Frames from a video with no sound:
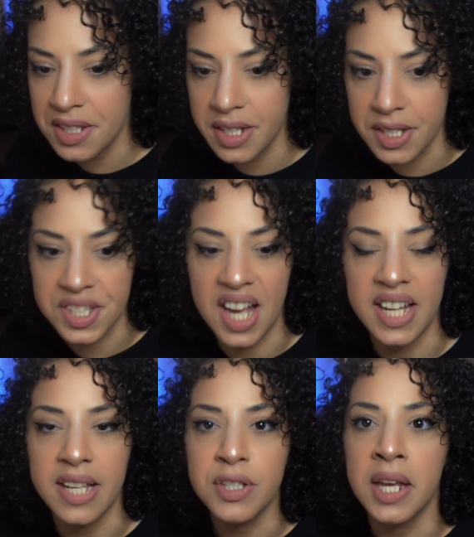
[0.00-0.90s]
the site
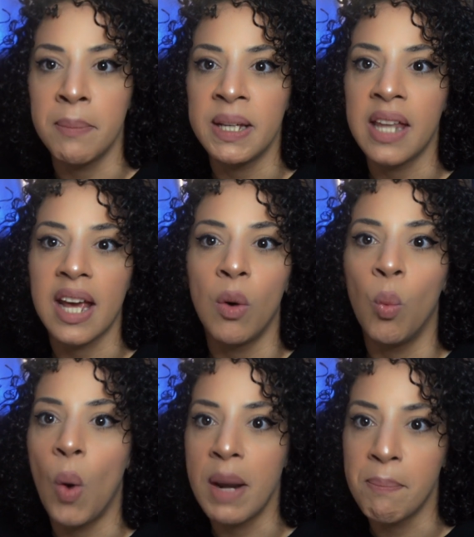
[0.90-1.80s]
is going to be like a
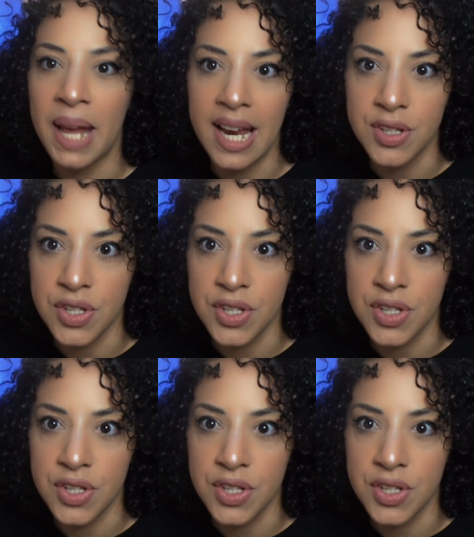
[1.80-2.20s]
one-page